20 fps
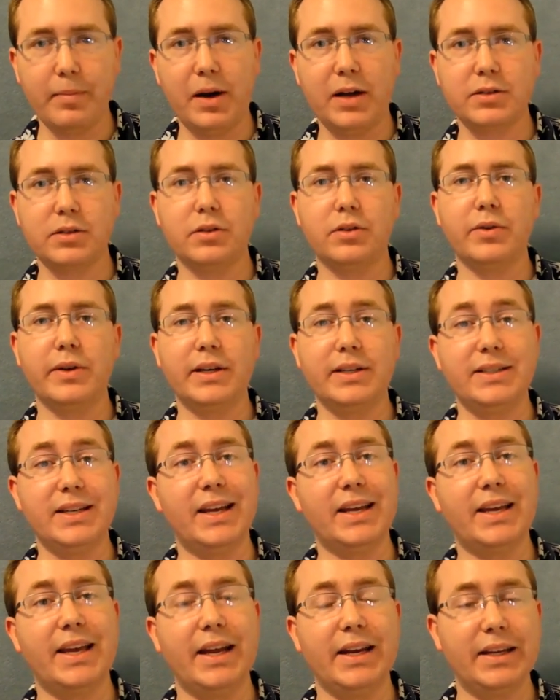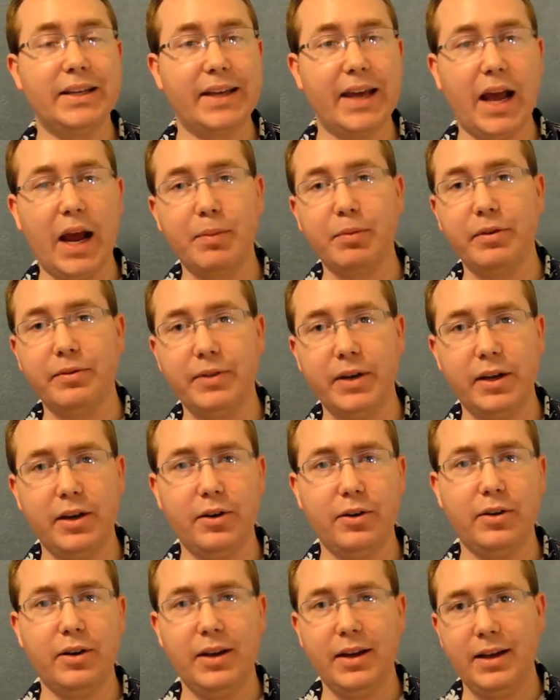I'm also doing a dedicated camera
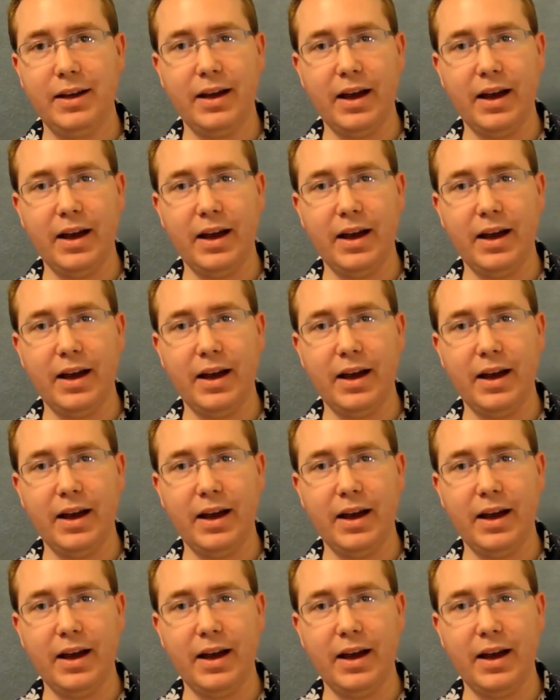video.